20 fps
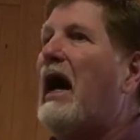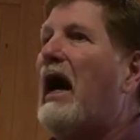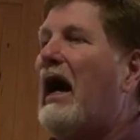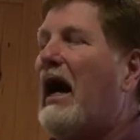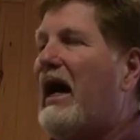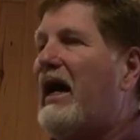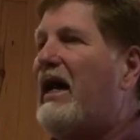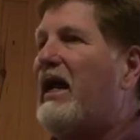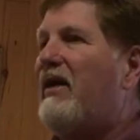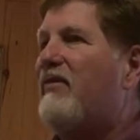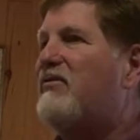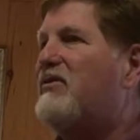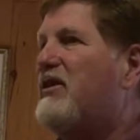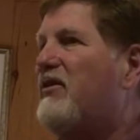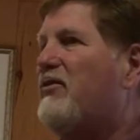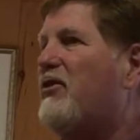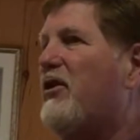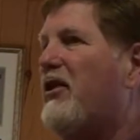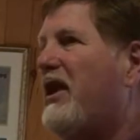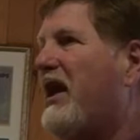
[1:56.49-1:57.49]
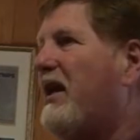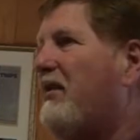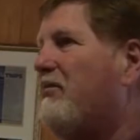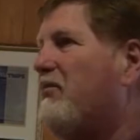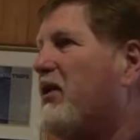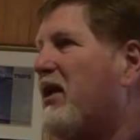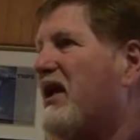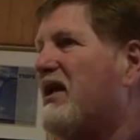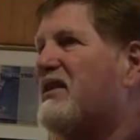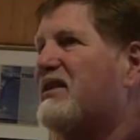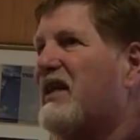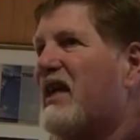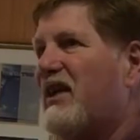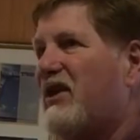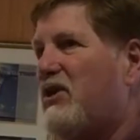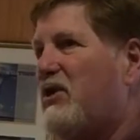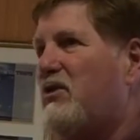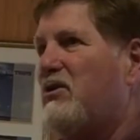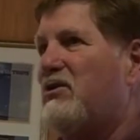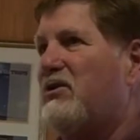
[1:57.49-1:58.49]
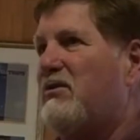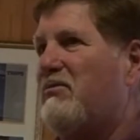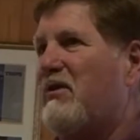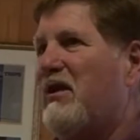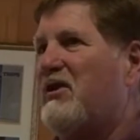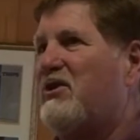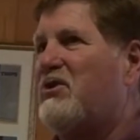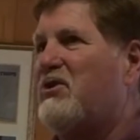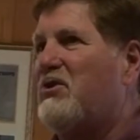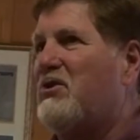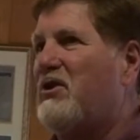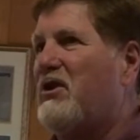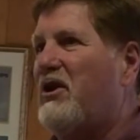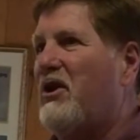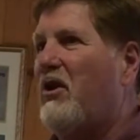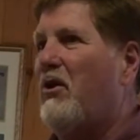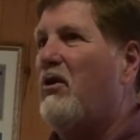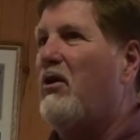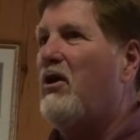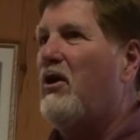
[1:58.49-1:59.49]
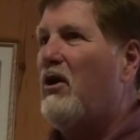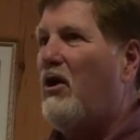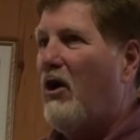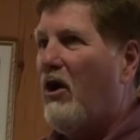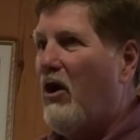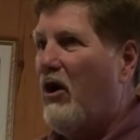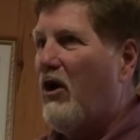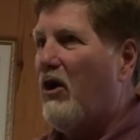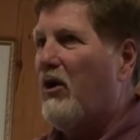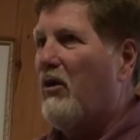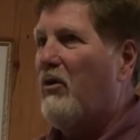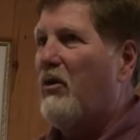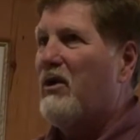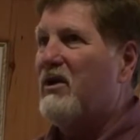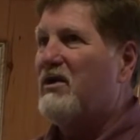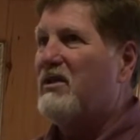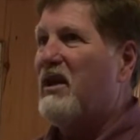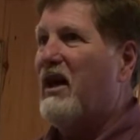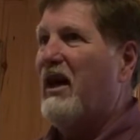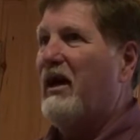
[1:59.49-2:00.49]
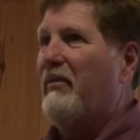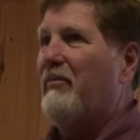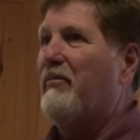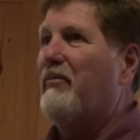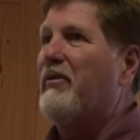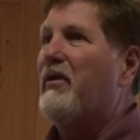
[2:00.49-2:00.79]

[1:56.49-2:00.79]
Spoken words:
I have different name brands I use in my studio all at one time.